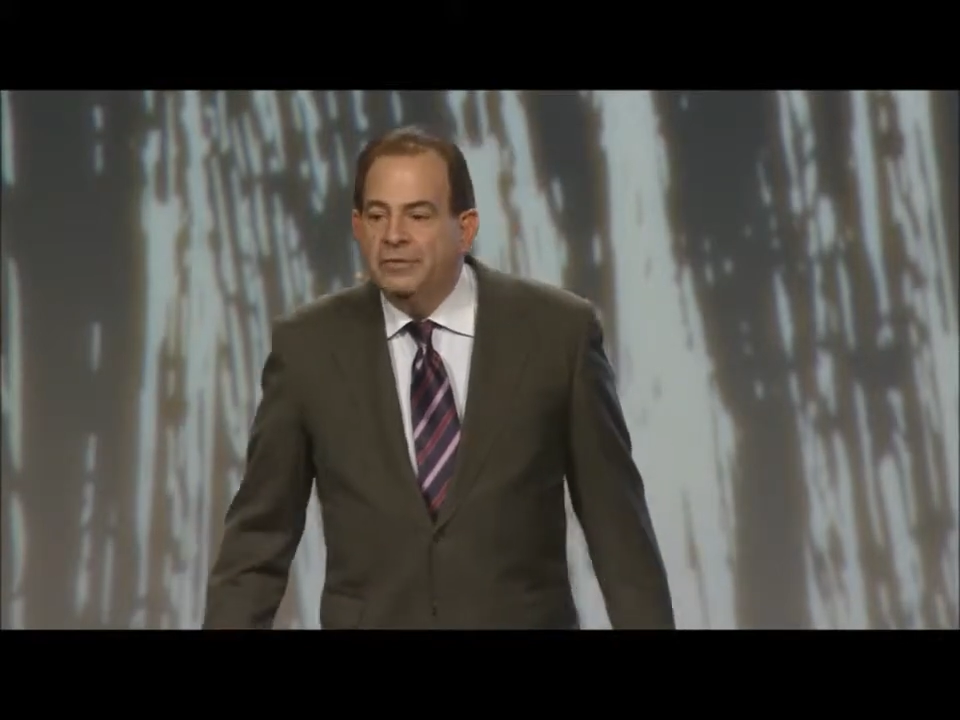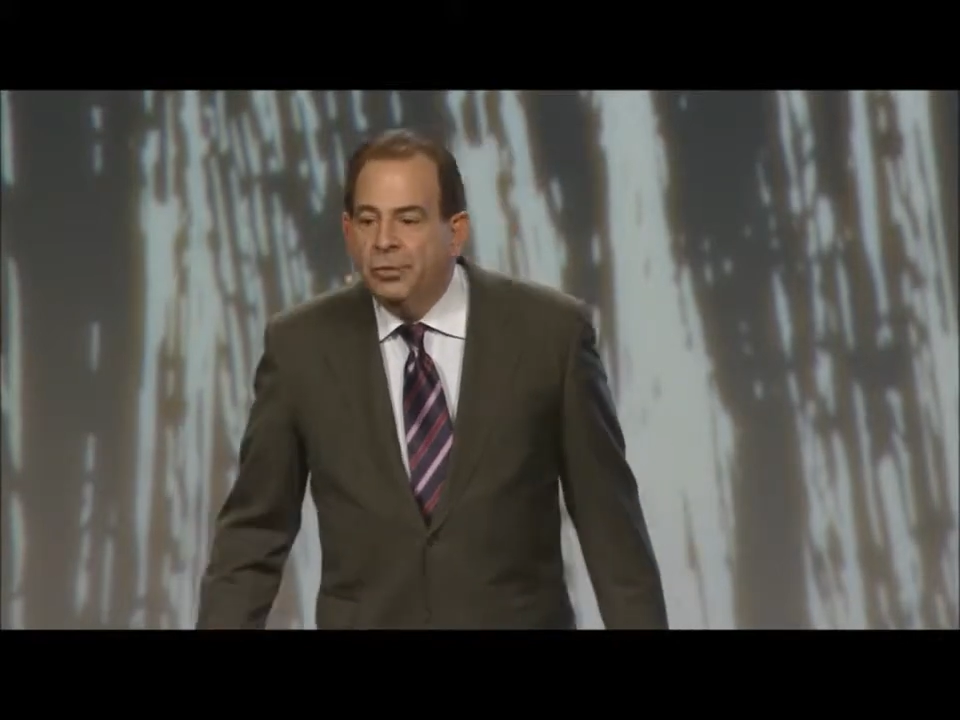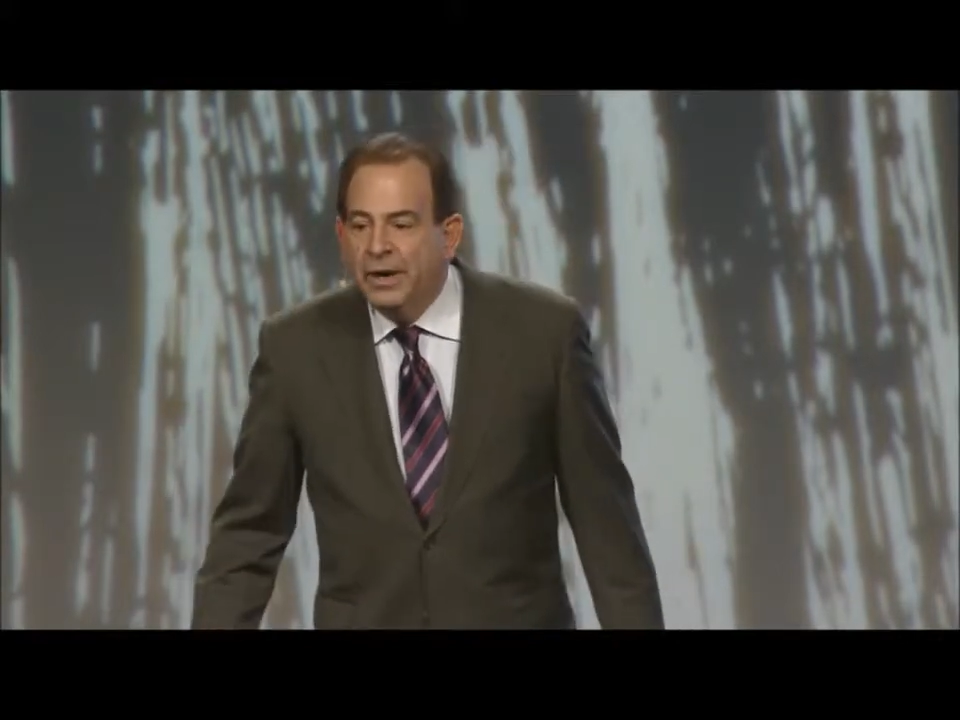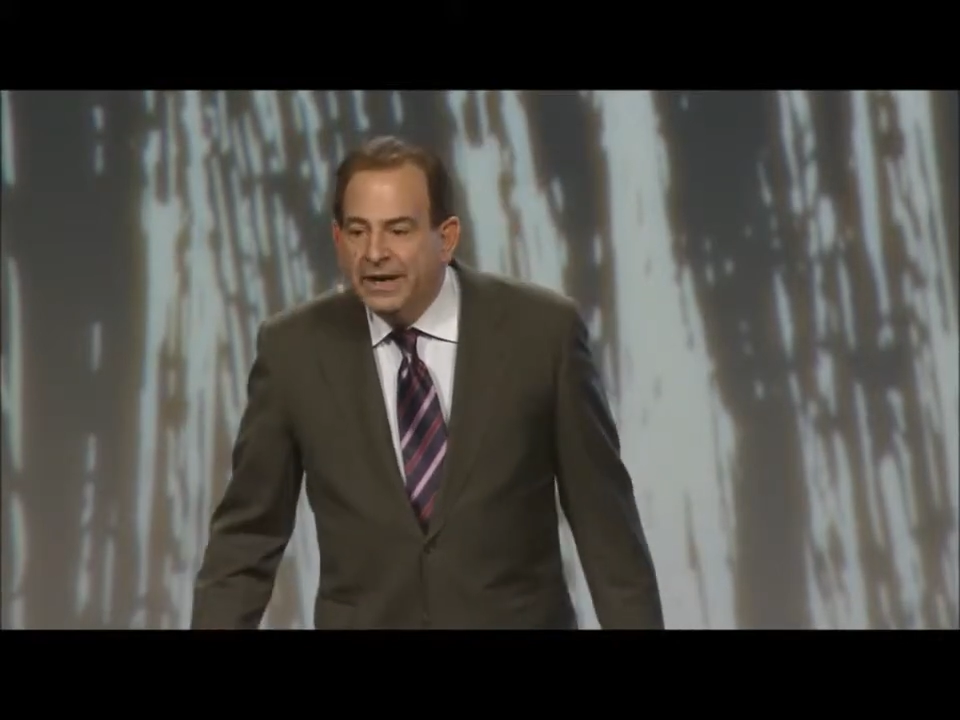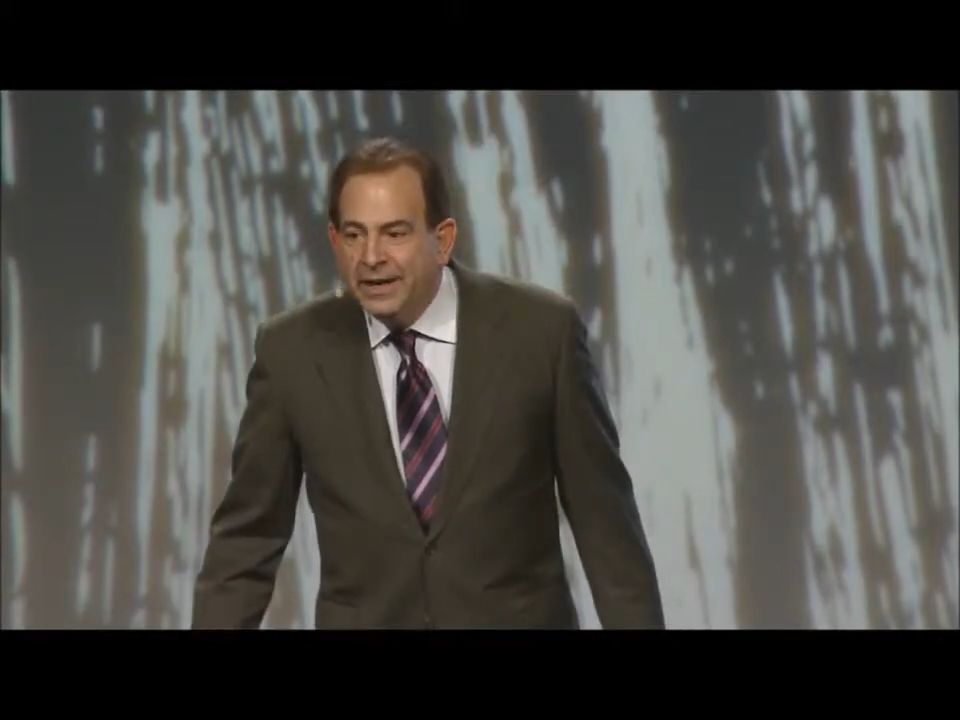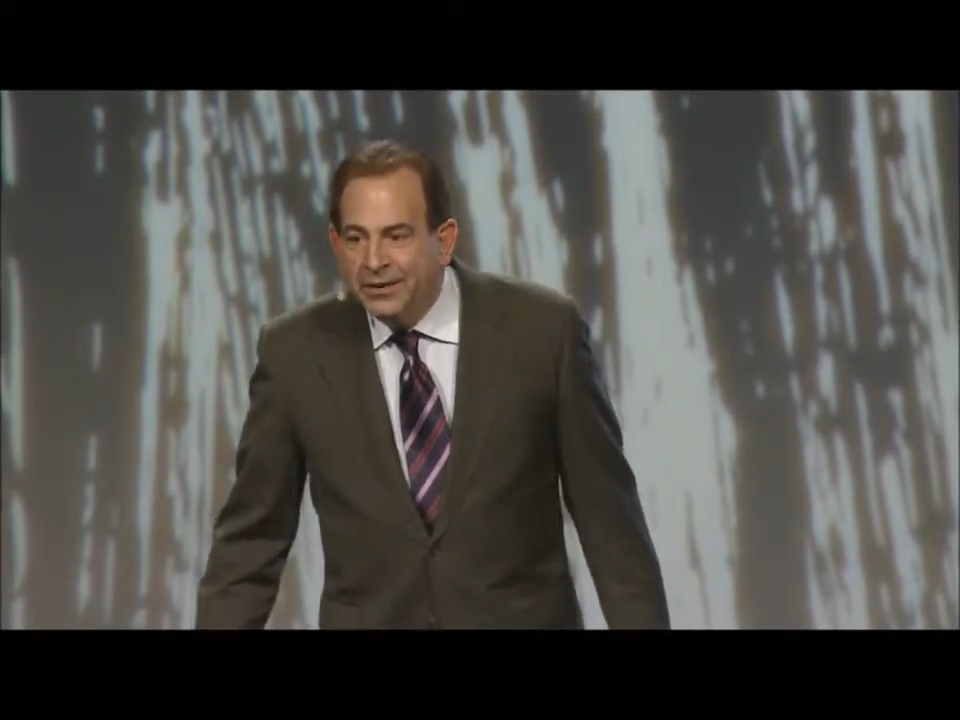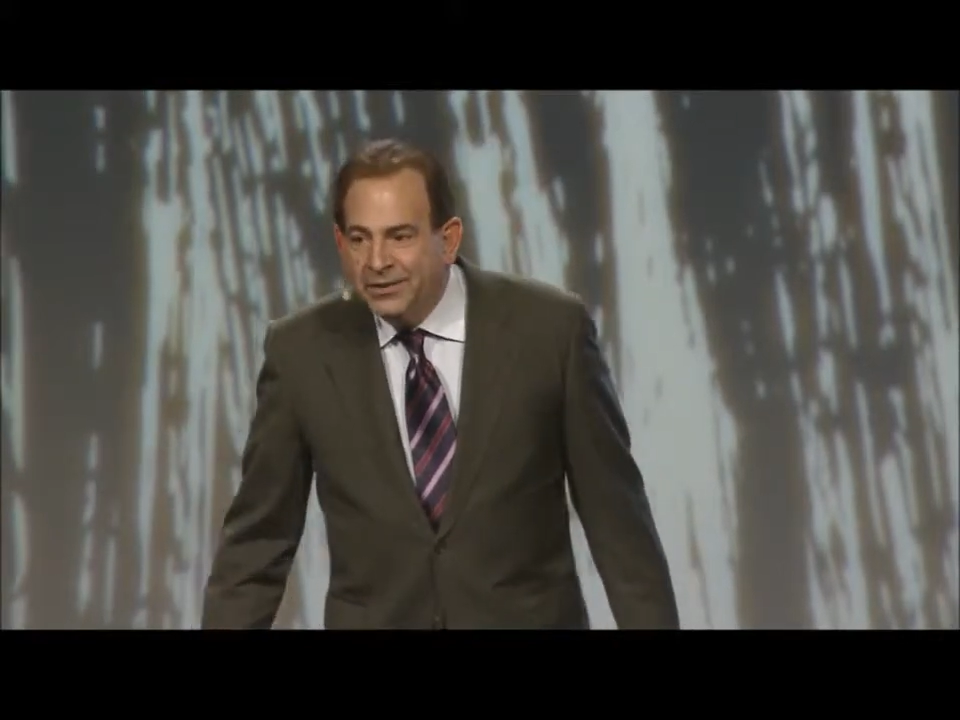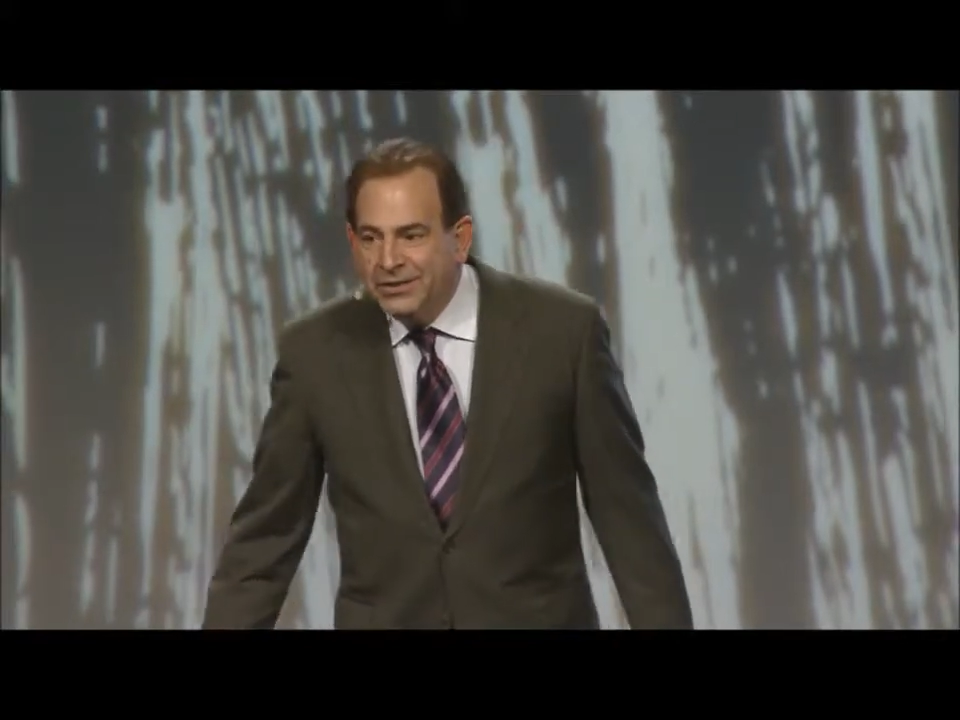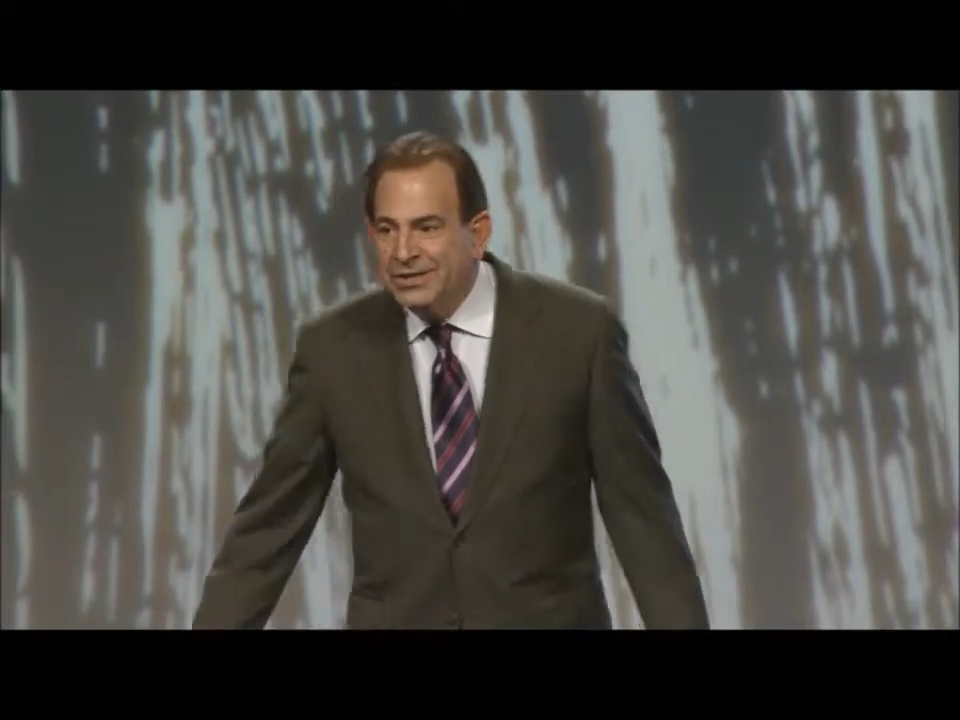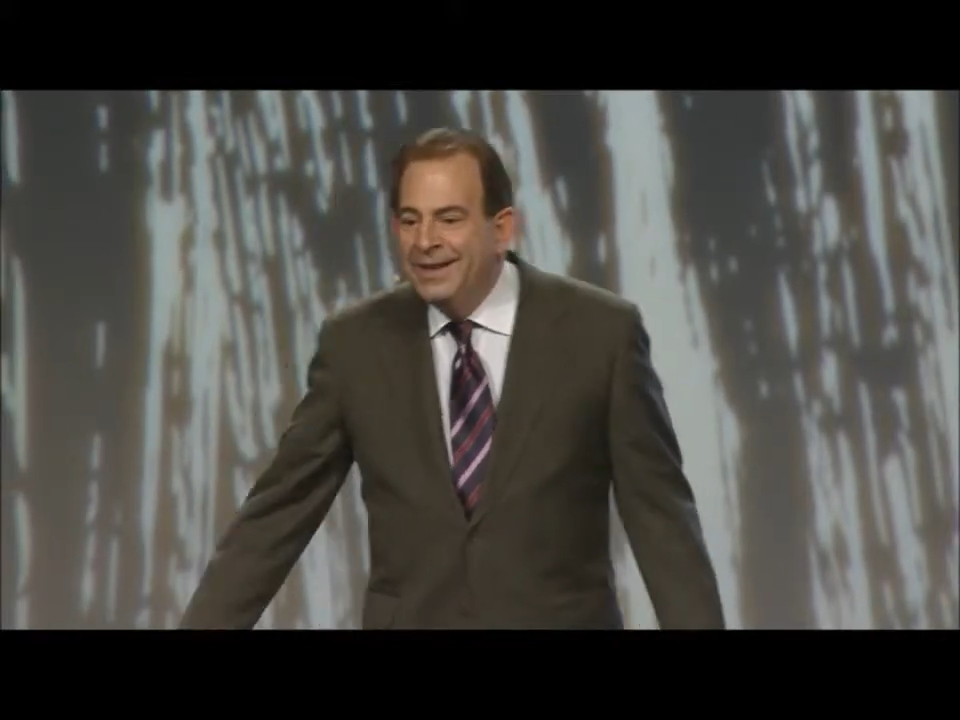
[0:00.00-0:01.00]
20
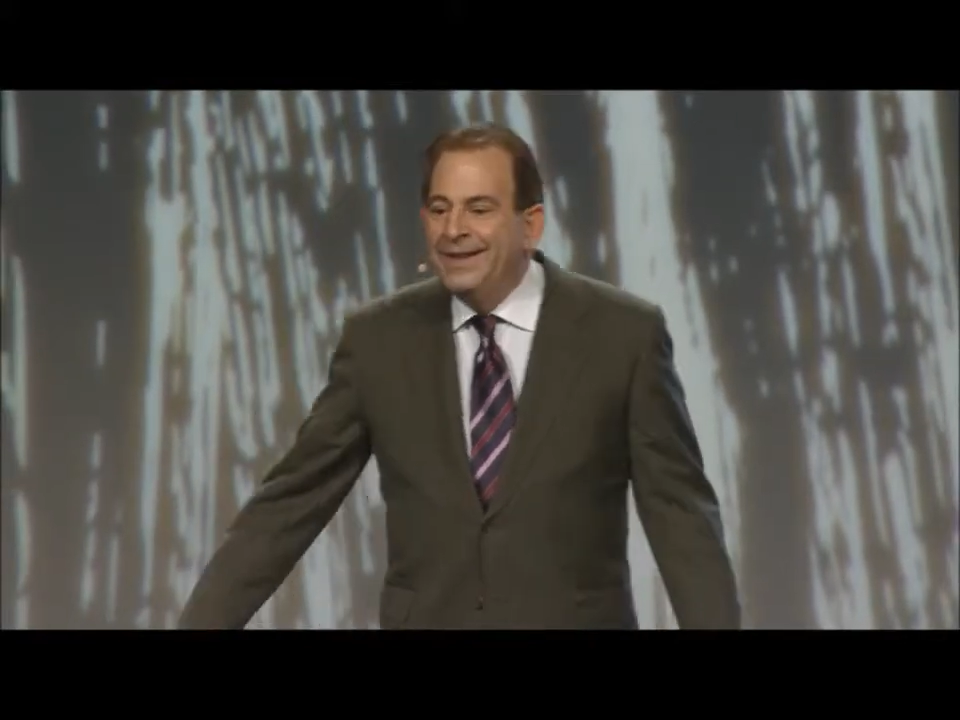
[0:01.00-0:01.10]
years.